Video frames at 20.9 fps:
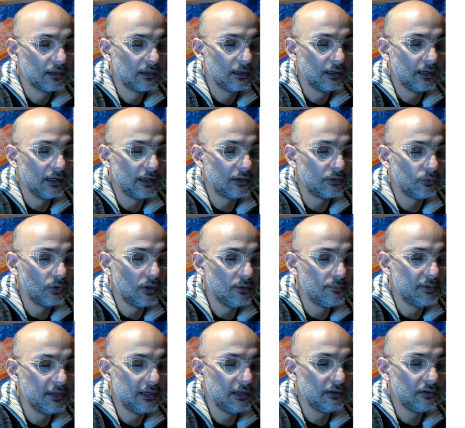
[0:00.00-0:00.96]
it will
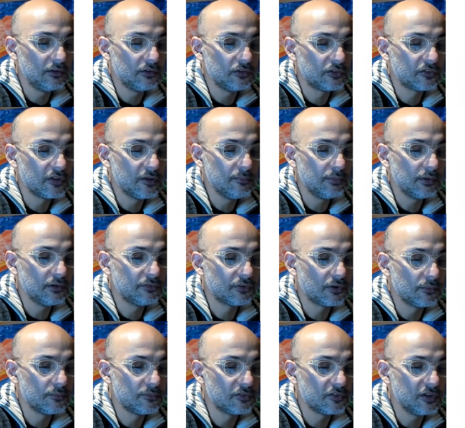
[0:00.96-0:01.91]
be simply
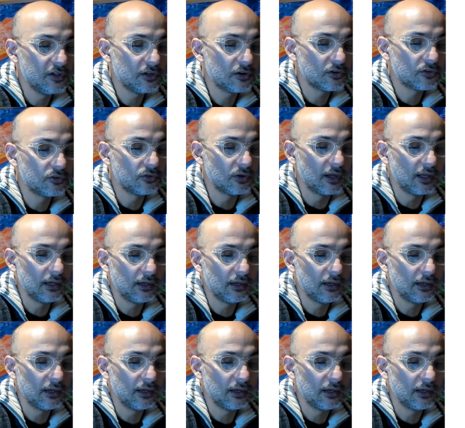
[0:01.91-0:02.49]
from 0 to n.